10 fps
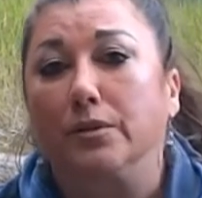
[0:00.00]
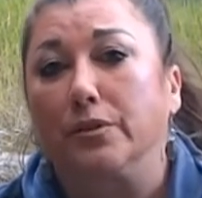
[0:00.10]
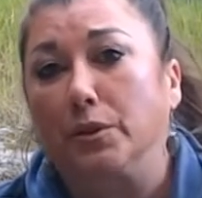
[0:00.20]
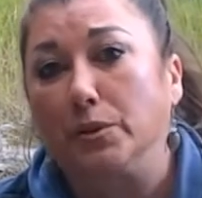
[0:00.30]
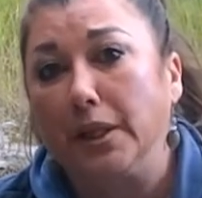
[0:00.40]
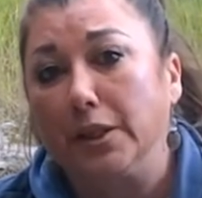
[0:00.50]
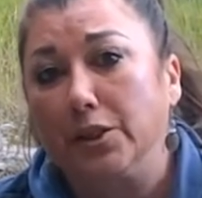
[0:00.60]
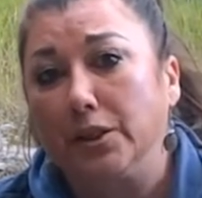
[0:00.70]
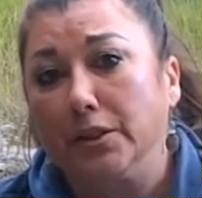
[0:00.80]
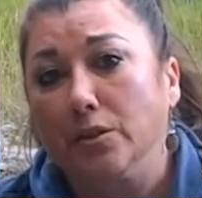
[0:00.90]
of the
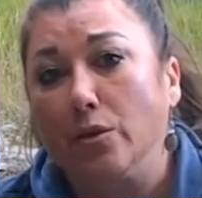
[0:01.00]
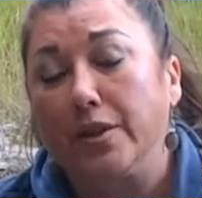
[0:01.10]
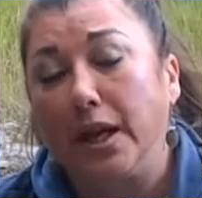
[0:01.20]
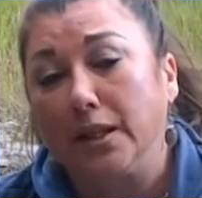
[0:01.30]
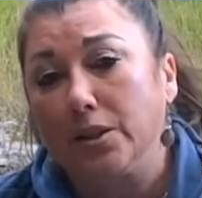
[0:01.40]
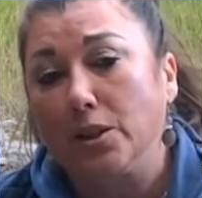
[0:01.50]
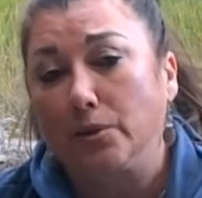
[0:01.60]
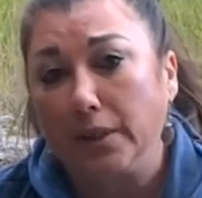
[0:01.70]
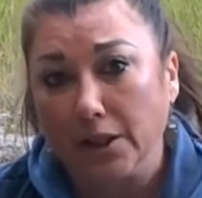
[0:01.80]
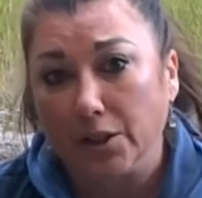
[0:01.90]
creation or the
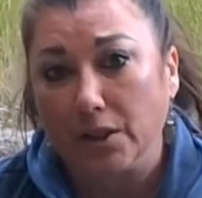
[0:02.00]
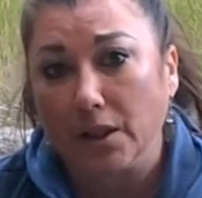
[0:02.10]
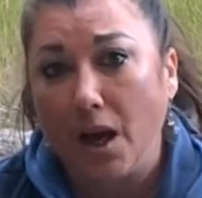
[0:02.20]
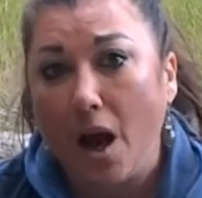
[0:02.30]
anti-creation